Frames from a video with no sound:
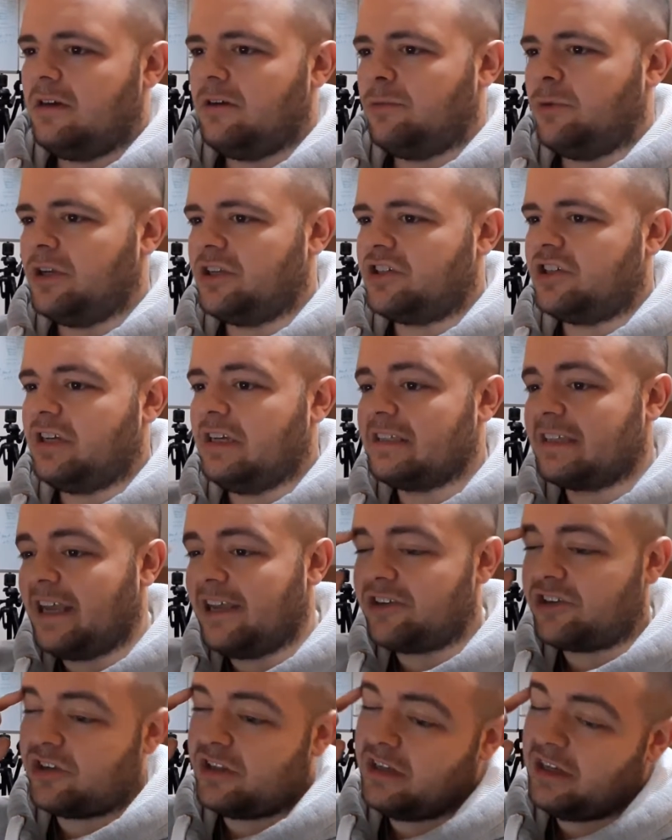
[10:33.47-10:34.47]
which
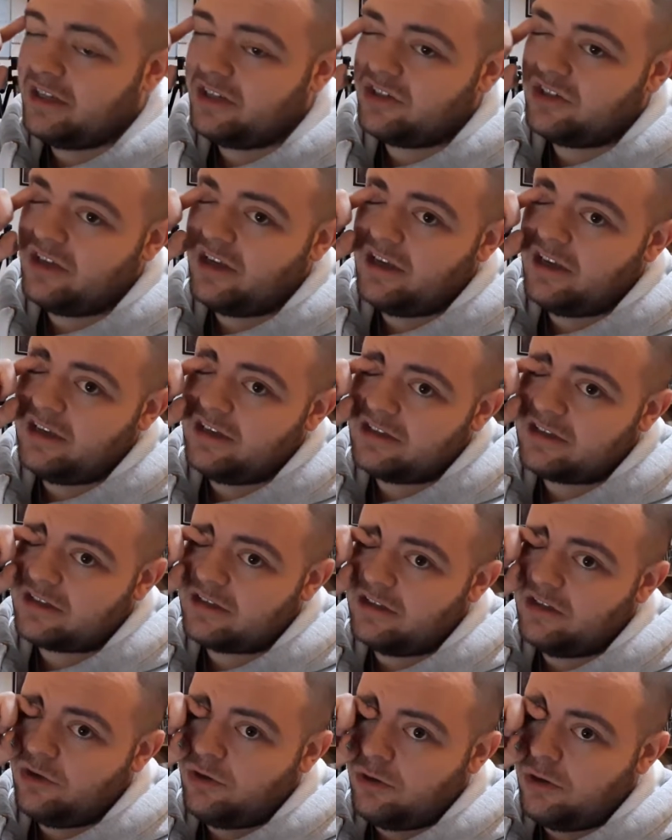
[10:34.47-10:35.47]
essentially
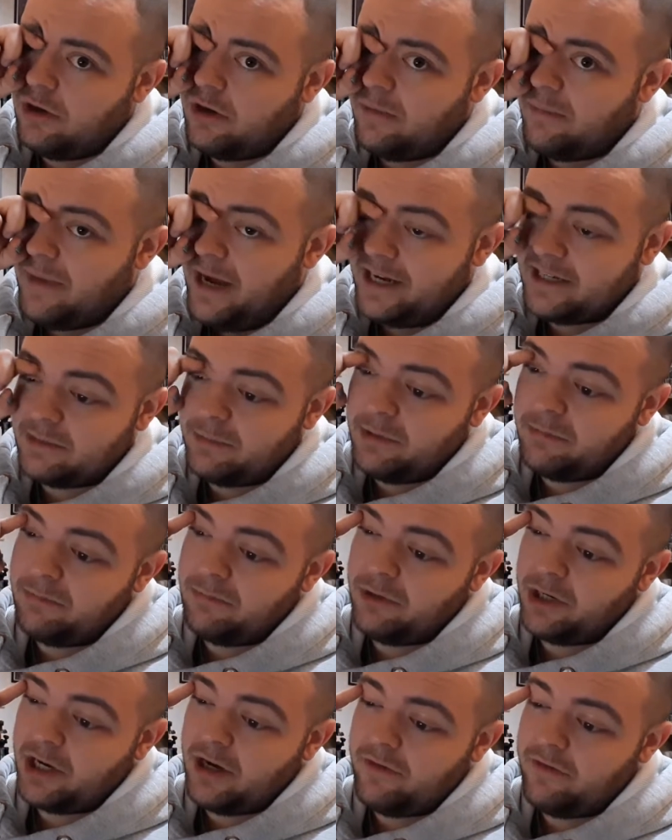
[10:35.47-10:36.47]
is your maximum
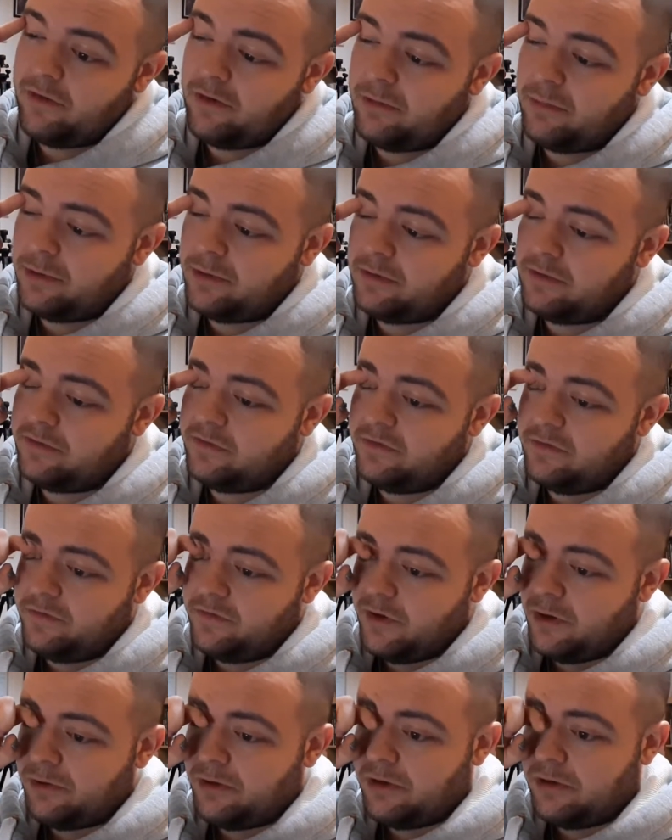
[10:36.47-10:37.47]
recoverable
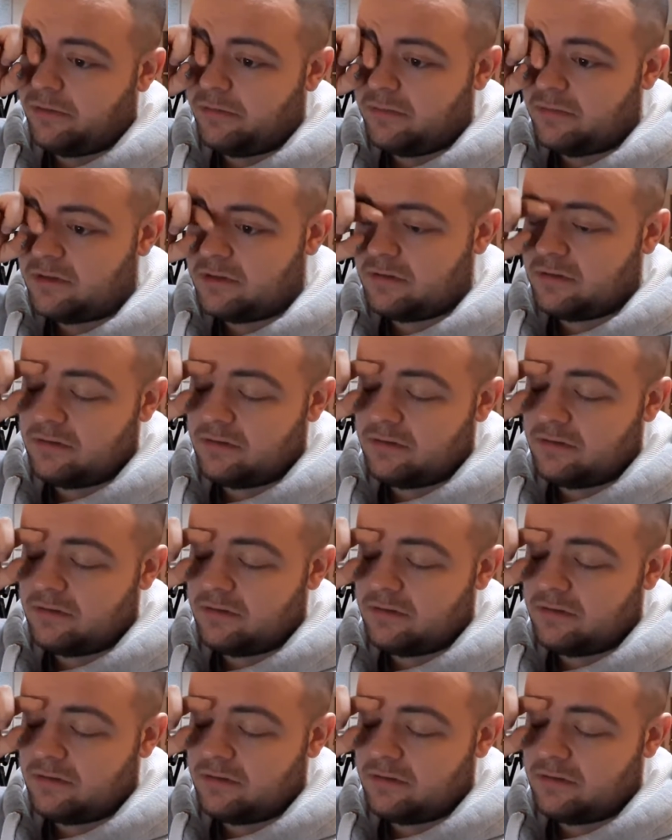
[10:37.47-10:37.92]
volume.